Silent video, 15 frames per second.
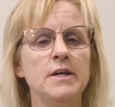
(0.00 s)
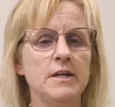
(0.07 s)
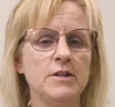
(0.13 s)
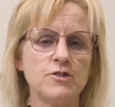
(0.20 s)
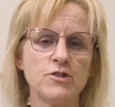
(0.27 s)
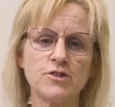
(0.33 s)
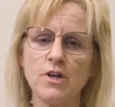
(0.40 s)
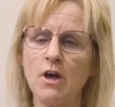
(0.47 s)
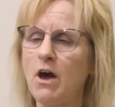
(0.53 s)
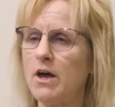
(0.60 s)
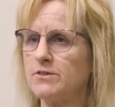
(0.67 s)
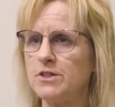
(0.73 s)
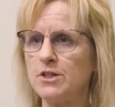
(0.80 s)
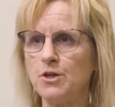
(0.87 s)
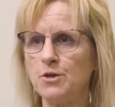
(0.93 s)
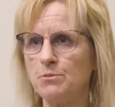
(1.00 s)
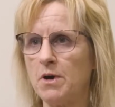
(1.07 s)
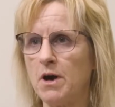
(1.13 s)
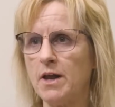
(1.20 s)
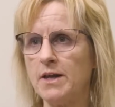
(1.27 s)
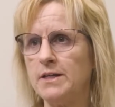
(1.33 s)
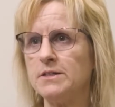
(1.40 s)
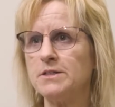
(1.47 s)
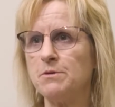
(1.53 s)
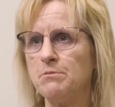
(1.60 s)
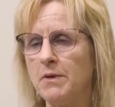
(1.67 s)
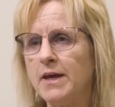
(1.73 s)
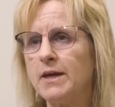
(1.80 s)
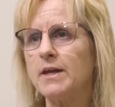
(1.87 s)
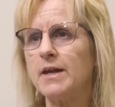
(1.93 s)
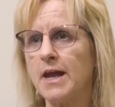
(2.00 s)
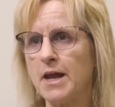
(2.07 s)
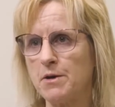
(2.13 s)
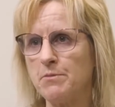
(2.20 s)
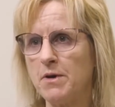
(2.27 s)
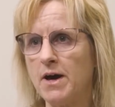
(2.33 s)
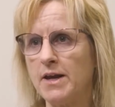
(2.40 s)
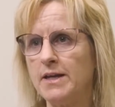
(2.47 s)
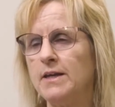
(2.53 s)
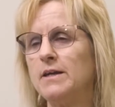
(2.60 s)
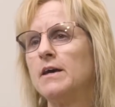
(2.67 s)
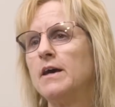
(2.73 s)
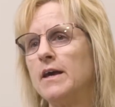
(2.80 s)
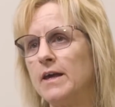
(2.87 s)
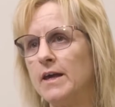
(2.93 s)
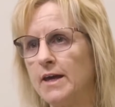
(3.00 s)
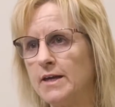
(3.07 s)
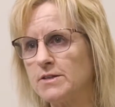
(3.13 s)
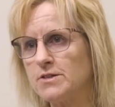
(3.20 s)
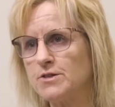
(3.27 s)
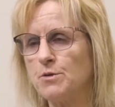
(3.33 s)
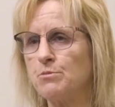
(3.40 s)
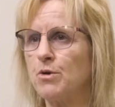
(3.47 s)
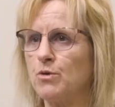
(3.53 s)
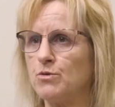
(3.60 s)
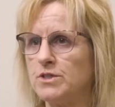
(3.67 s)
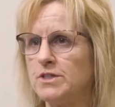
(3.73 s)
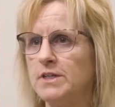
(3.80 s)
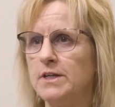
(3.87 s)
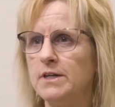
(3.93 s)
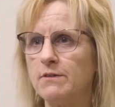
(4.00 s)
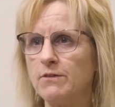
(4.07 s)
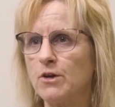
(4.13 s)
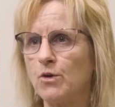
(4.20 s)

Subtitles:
is just causing your body to make an antibody against the protein of the